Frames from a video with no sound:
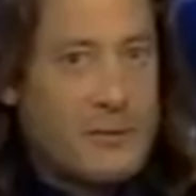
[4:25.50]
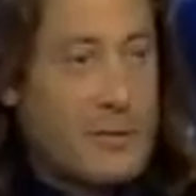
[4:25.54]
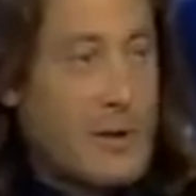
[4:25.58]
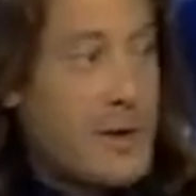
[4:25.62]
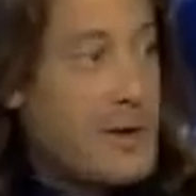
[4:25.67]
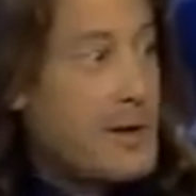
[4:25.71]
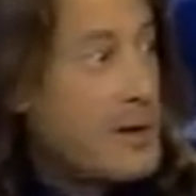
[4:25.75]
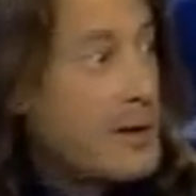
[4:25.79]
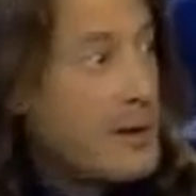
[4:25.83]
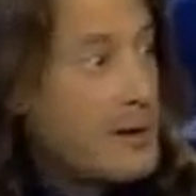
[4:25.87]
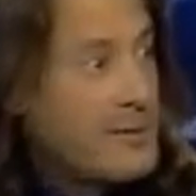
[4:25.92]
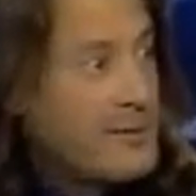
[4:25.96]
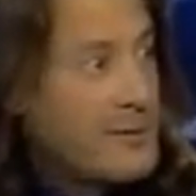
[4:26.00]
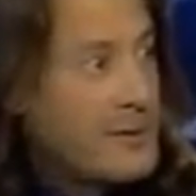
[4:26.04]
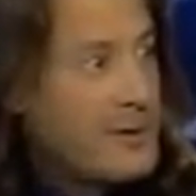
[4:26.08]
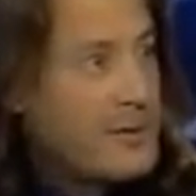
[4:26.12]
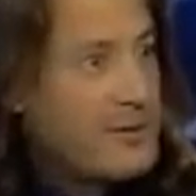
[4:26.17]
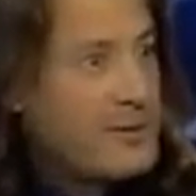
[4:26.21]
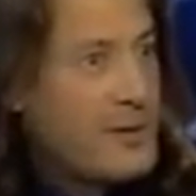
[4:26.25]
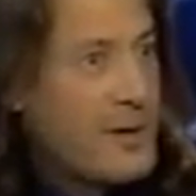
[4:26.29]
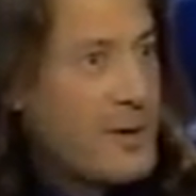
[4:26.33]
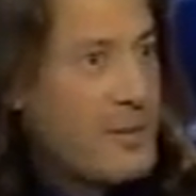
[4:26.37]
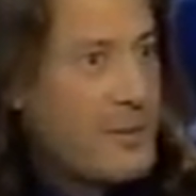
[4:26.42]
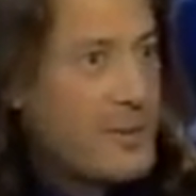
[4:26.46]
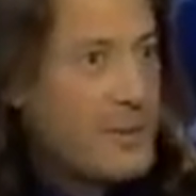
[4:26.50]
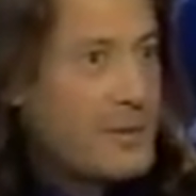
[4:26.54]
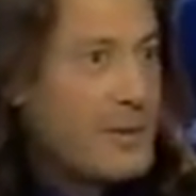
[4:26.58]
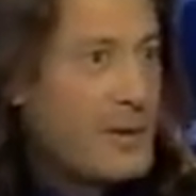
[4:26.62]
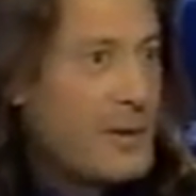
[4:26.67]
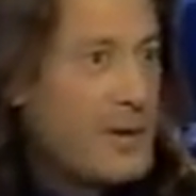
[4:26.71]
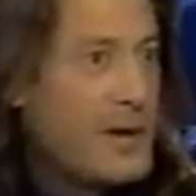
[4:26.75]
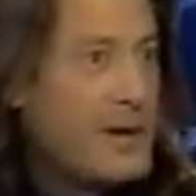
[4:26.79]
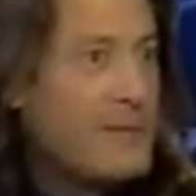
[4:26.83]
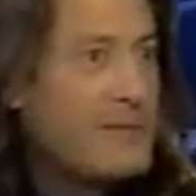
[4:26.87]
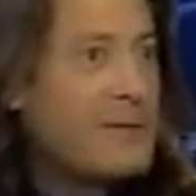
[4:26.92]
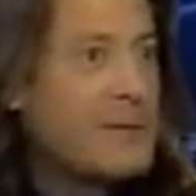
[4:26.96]
for radio, for
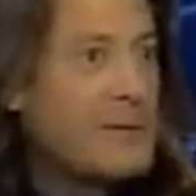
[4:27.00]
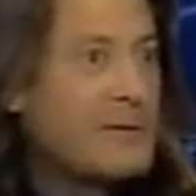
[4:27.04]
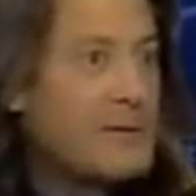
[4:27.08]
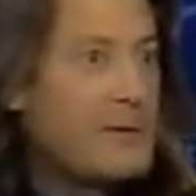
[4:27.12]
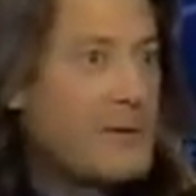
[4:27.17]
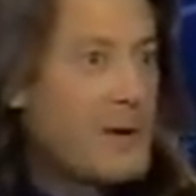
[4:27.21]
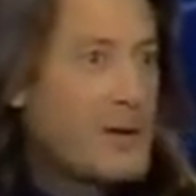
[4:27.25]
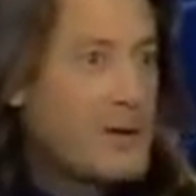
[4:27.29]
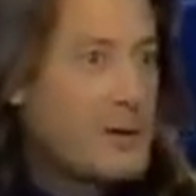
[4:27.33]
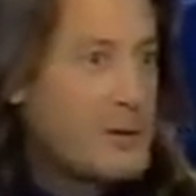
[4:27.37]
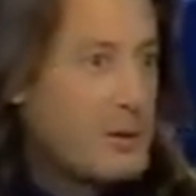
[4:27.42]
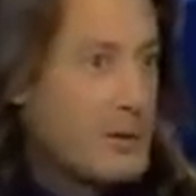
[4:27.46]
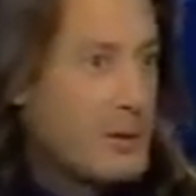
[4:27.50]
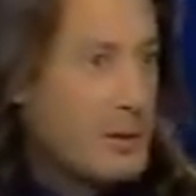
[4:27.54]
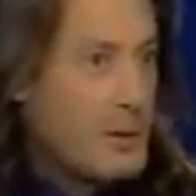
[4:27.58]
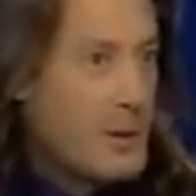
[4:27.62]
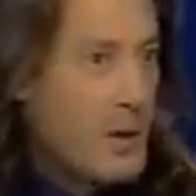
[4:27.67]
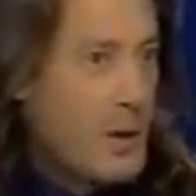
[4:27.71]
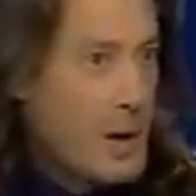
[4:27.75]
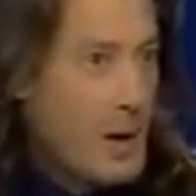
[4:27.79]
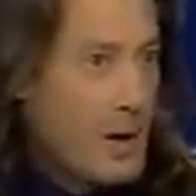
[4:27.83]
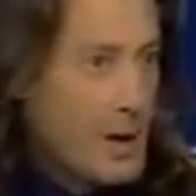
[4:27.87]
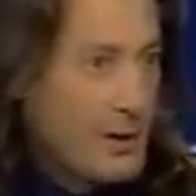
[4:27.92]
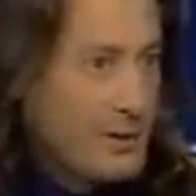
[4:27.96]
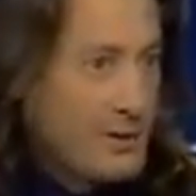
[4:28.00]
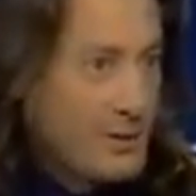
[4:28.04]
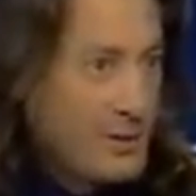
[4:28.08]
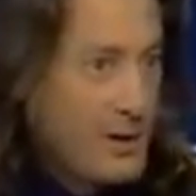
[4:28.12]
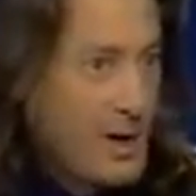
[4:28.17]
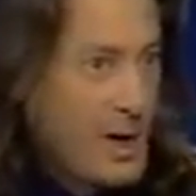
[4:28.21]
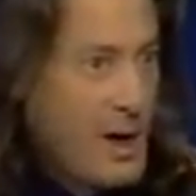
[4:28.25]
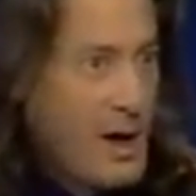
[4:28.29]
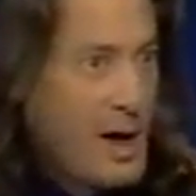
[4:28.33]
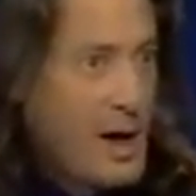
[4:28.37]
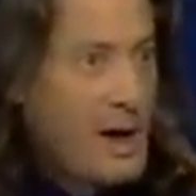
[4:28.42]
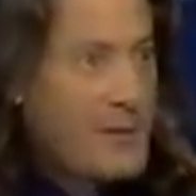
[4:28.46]
example. The infrastructural
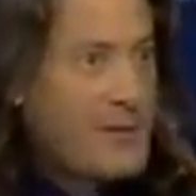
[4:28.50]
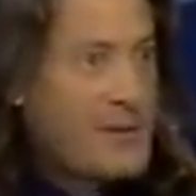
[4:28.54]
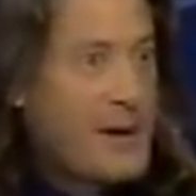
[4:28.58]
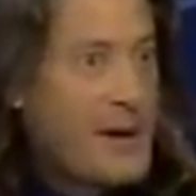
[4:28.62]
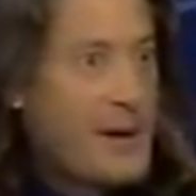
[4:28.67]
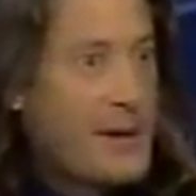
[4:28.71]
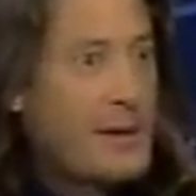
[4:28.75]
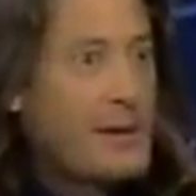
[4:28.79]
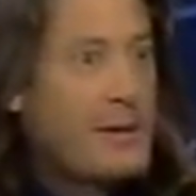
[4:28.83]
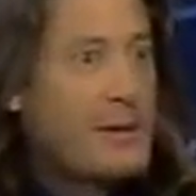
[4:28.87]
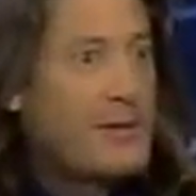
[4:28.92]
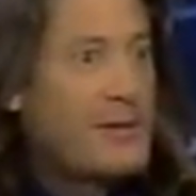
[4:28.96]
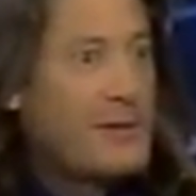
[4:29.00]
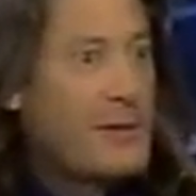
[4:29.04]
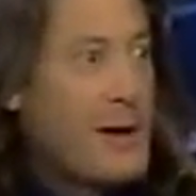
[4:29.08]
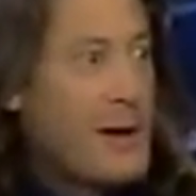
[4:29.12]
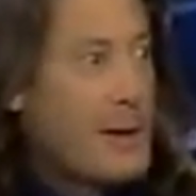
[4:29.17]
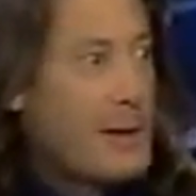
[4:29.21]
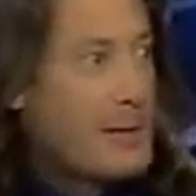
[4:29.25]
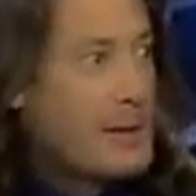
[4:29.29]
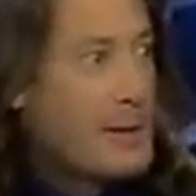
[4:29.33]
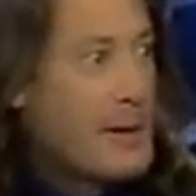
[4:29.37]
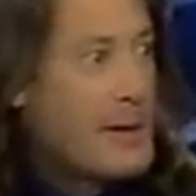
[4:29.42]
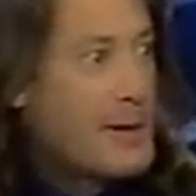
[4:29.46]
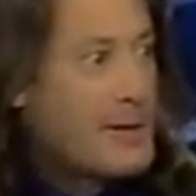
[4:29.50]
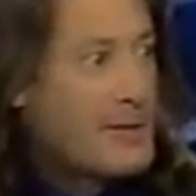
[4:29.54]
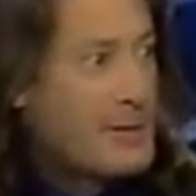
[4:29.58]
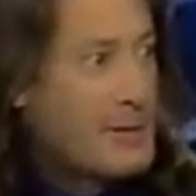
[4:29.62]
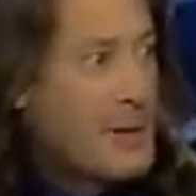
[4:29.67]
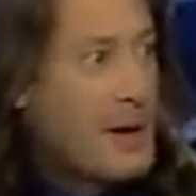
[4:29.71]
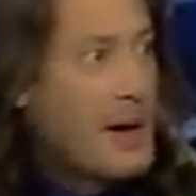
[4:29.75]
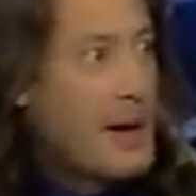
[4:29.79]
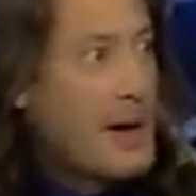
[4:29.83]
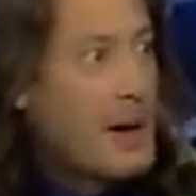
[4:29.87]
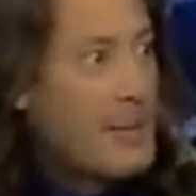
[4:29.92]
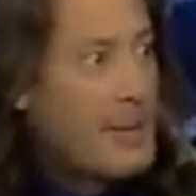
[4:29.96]
costs of getting the
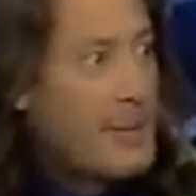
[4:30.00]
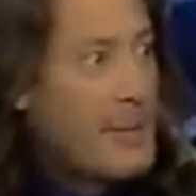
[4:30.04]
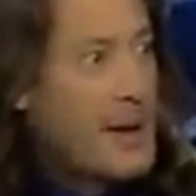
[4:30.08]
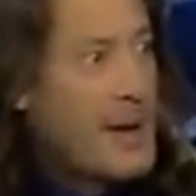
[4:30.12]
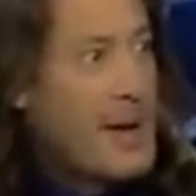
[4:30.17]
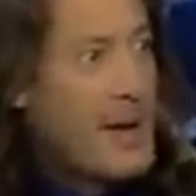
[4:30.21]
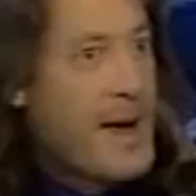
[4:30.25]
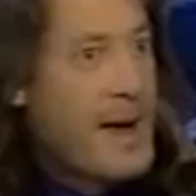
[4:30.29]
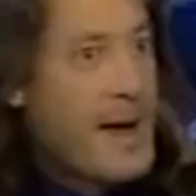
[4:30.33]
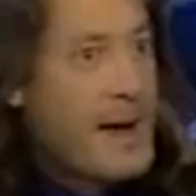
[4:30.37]
satellites up